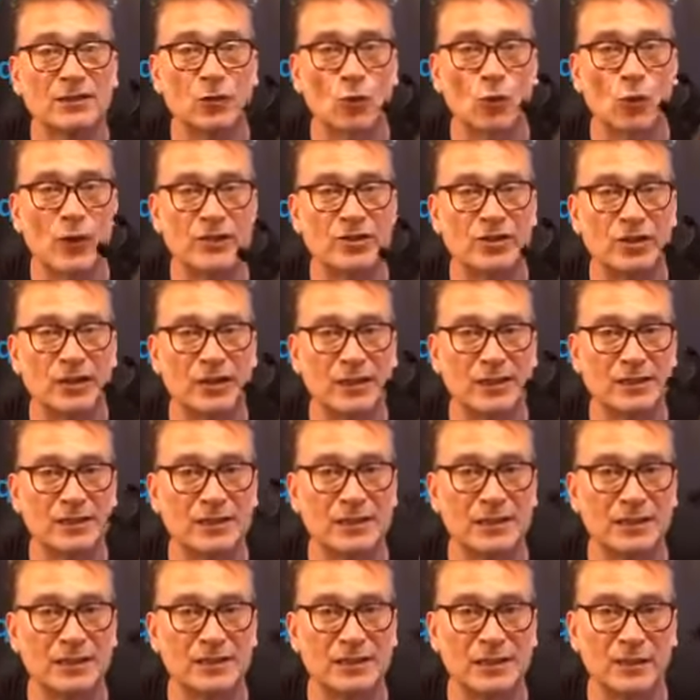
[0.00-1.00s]
which is
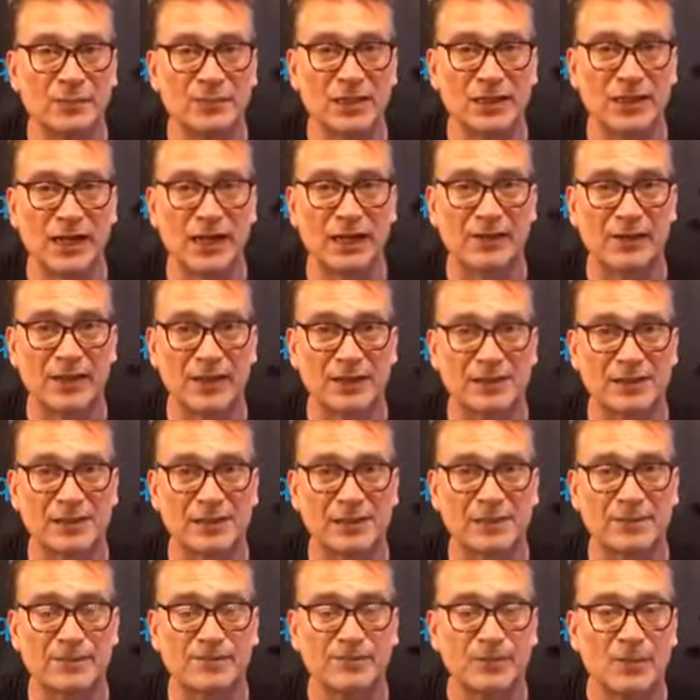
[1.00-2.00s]
something like
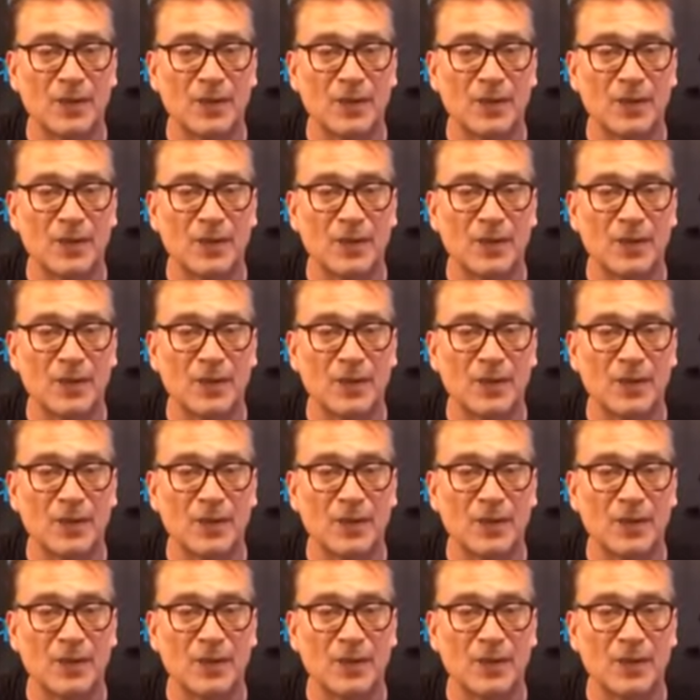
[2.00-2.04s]
this.